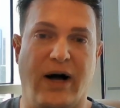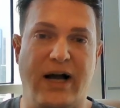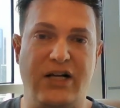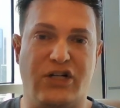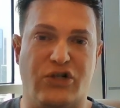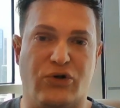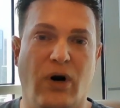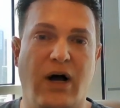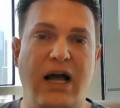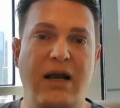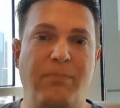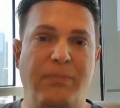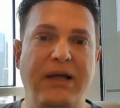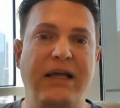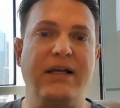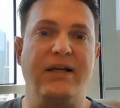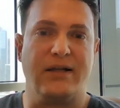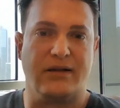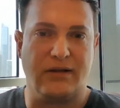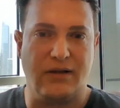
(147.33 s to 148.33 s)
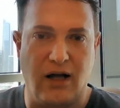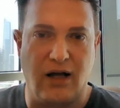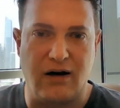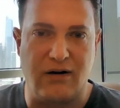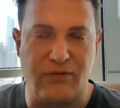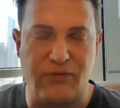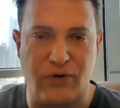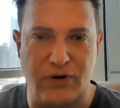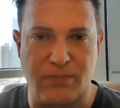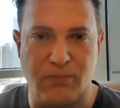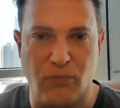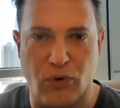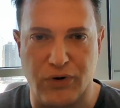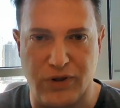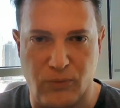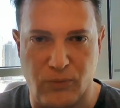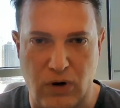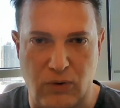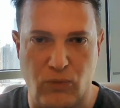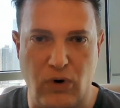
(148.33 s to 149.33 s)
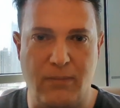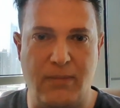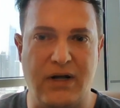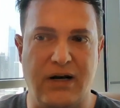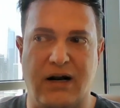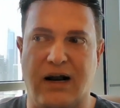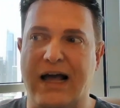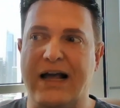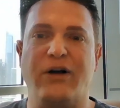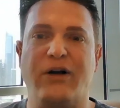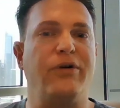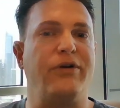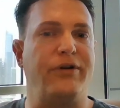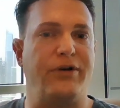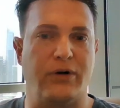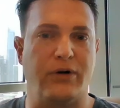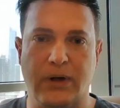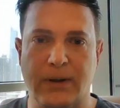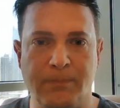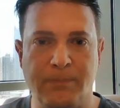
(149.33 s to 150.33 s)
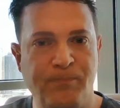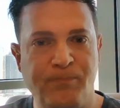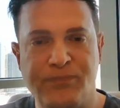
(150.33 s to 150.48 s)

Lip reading: I tried being in love with more than one woman, and I couldn't do it.